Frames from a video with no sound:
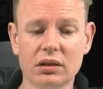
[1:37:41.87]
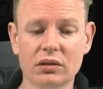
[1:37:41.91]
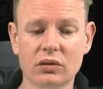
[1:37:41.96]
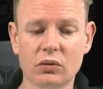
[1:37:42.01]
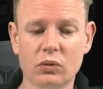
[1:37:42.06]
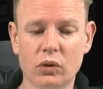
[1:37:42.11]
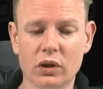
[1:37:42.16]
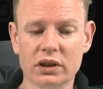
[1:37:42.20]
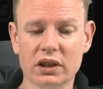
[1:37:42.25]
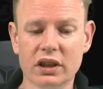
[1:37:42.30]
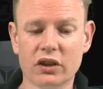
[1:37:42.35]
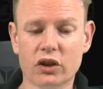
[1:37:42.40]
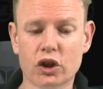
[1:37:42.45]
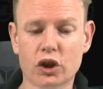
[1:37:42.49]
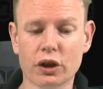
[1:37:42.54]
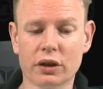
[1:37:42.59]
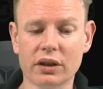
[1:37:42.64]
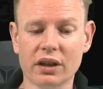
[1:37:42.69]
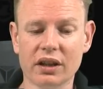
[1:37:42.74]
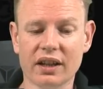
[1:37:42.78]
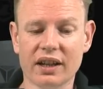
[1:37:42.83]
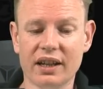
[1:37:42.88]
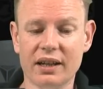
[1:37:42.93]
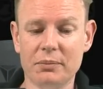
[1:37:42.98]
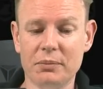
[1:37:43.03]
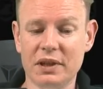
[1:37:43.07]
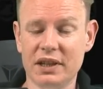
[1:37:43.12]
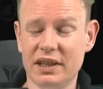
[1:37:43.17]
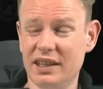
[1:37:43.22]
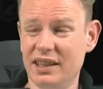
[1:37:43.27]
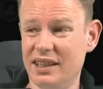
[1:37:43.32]
What does Schüttelrein
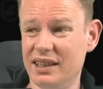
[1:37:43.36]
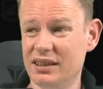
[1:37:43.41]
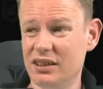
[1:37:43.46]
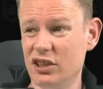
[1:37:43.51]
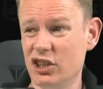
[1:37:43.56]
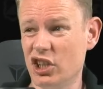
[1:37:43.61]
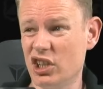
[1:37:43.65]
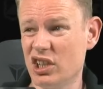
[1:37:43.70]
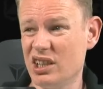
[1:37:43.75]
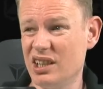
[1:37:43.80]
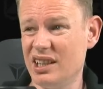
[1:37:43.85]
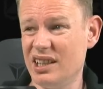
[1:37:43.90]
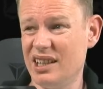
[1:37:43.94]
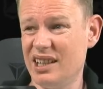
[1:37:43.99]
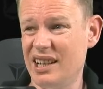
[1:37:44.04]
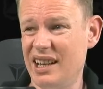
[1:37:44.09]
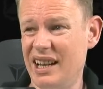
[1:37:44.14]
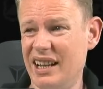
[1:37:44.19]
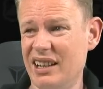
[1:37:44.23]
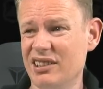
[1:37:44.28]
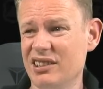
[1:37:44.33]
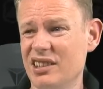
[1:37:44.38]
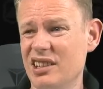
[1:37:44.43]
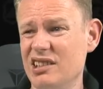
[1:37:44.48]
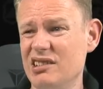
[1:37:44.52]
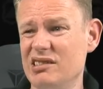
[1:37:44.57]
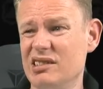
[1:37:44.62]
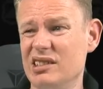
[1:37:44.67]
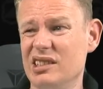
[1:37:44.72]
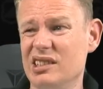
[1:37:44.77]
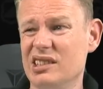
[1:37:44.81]
mean in English? I don't
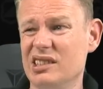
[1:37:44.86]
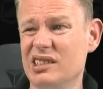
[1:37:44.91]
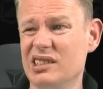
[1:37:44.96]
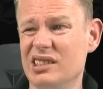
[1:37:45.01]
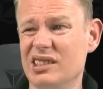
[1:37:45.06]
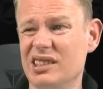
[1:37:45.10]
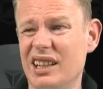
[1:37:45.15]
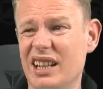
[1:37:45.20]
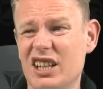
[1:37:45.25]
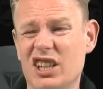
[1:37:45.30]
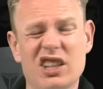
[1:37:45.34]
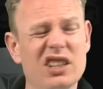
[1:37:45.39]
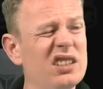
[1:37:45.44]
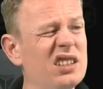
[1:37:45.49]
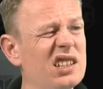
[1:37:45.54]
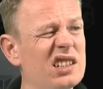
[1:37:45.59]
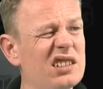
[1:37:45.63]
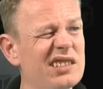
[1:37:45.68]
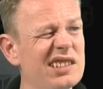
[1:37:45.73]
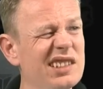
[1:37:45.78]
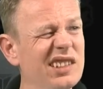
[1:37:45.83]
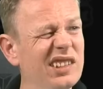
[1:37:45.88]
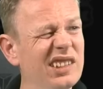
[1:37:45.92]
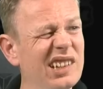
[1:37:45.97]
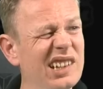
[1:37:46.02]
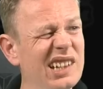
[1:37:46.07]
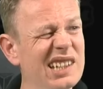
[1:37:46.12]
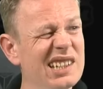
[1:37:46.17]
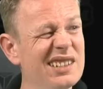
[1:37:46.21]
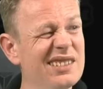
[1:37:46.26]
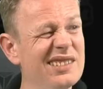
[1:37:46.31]
know. I should know this.
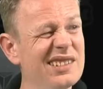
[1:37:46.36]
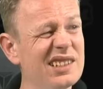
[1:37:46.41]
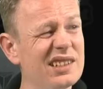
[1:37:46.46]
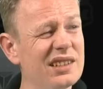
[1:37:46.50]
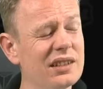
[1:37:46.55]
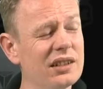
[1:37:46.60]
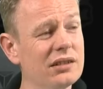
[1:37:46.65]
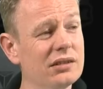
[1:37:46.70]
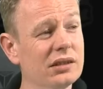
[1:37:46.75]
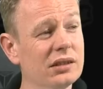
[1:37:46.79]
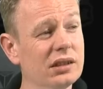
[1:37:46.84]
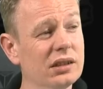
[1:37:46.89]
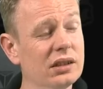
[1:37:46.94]
I do not know.